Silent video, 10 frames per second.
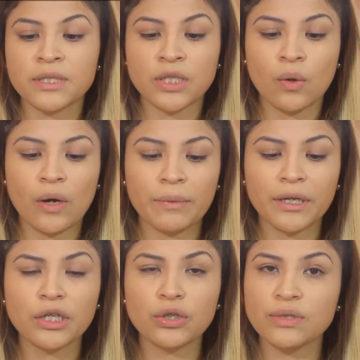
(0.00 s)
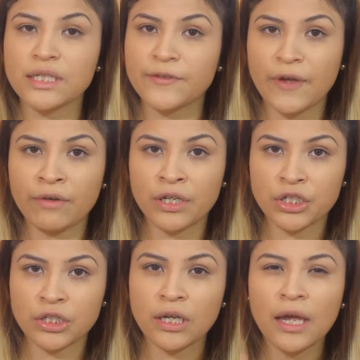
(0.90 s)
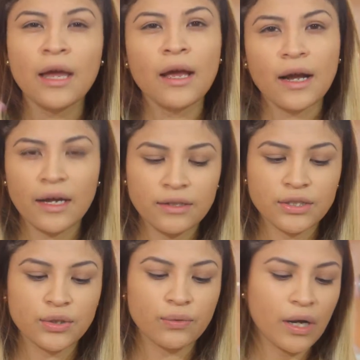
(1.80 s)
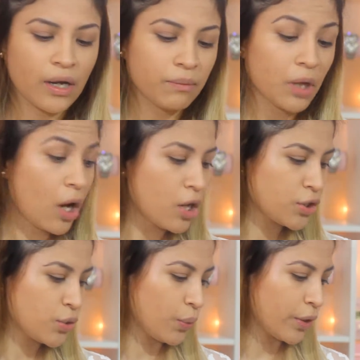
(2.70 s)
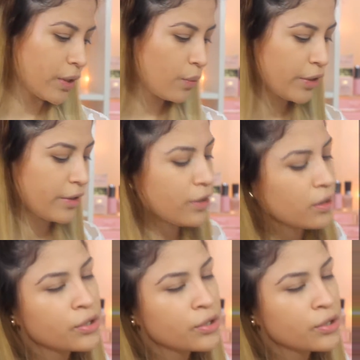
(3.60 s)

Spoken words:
So I'm going to use this foundation kind of to contour with.